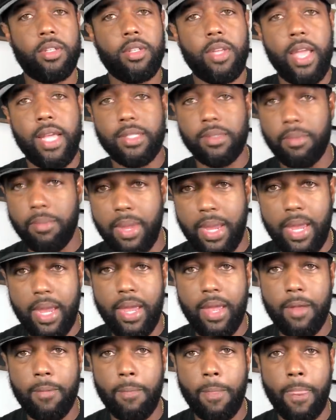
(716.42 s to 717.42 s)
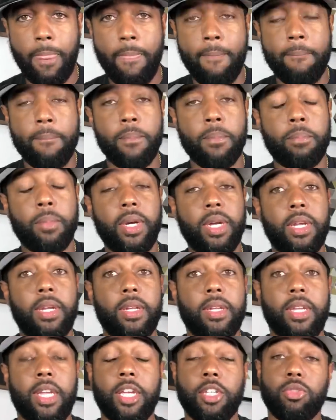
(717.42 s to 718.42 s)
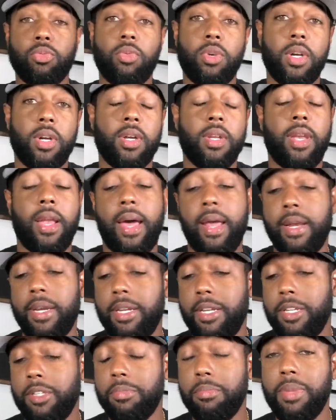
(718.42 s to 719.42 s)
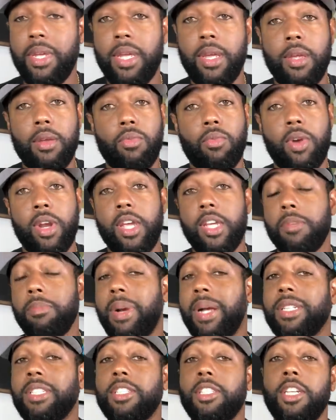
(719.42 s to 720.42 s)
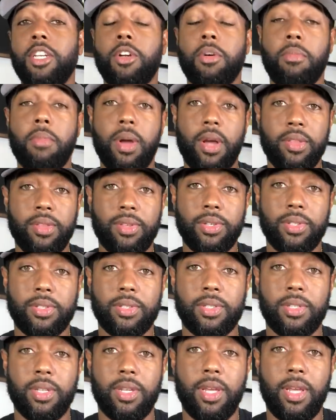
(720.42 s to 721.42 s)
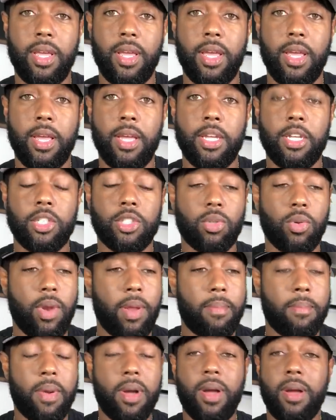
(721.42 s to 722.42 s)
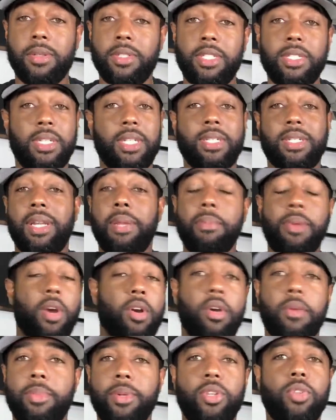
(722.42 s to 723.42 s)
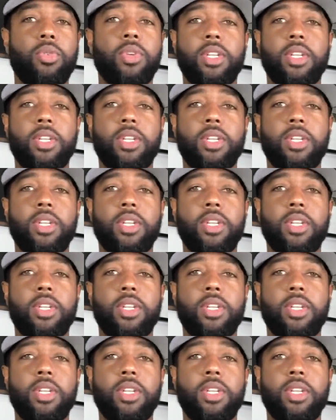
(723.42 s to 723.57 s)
as a man. But guess what? A lot of these men raised by single mothers. So that mom, she just let me hurry up and do